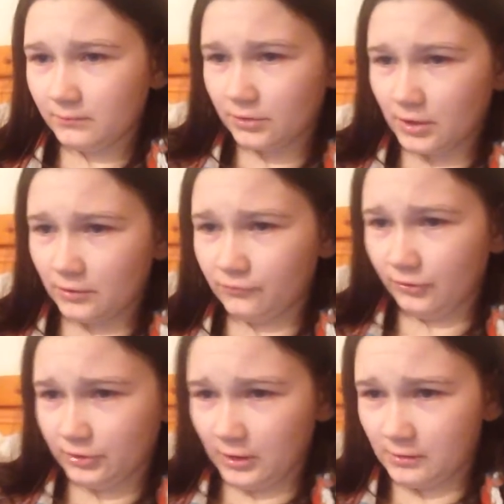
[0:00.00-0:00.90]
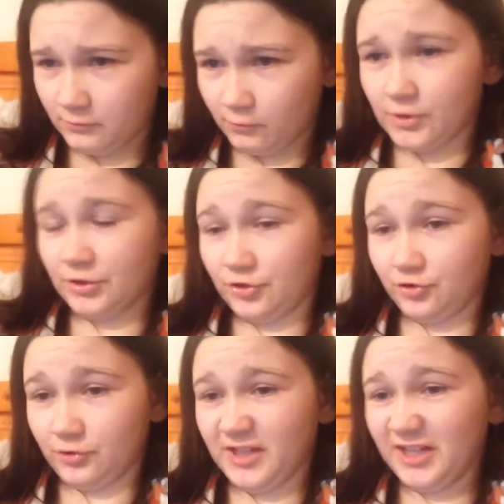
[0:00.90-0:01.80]
So the dog wants to
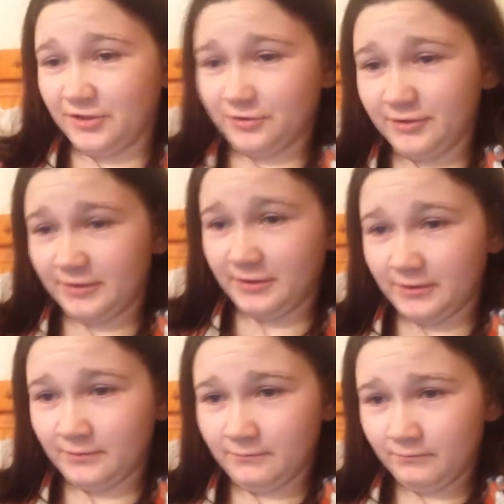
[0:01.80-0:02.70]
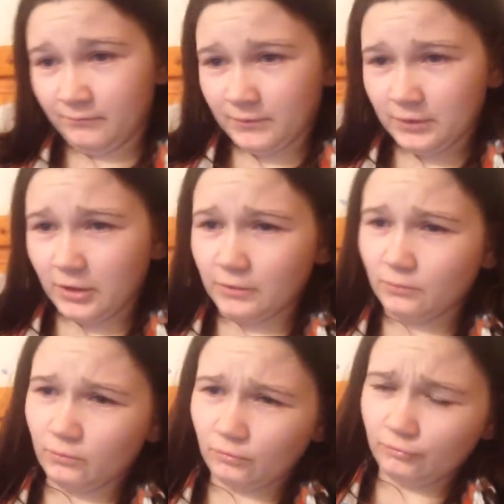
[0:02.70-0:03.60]
join in, doesn't he? Like,
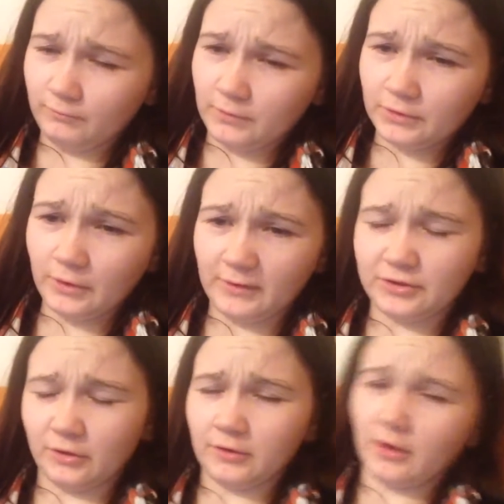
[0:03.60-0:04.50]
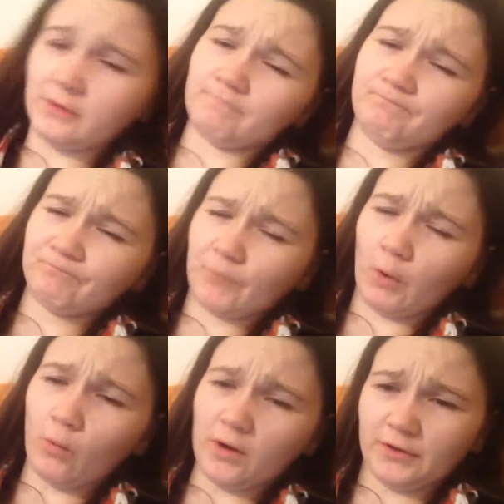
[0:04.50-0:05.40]
no, your dog like,
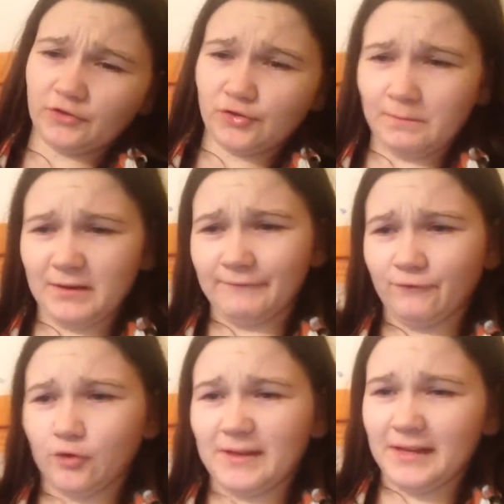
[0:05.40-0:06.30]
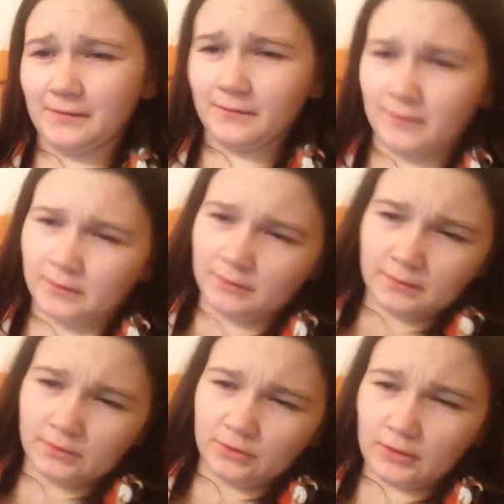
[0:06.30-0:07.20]
why on the trampoline for me?
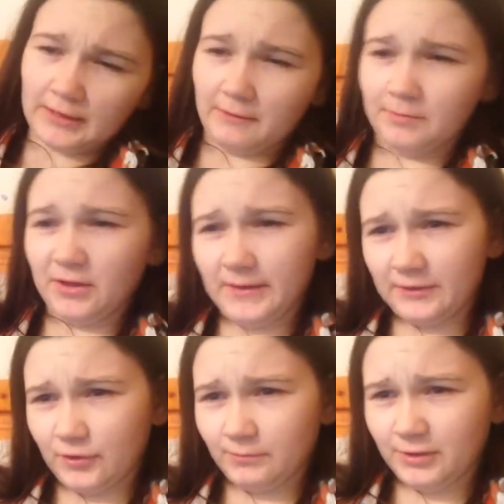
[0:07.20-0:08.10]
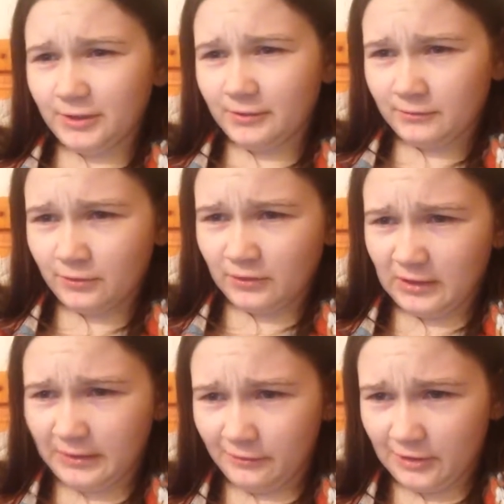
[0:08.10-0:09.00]
Not allowed to be on that trampoline. Oh,
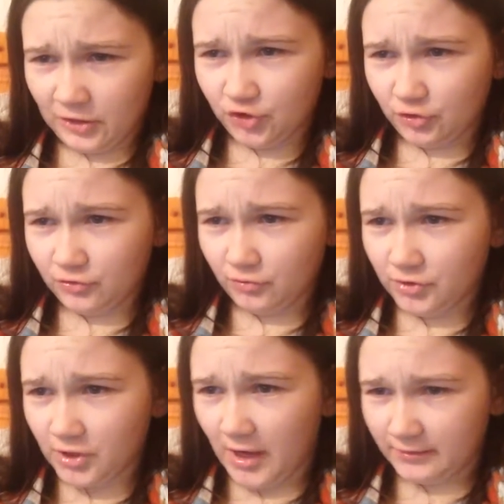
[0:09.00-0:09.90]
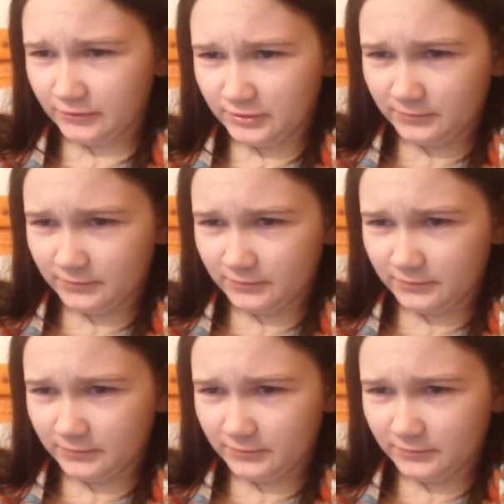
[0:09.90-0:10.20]
that little head chucks are cute.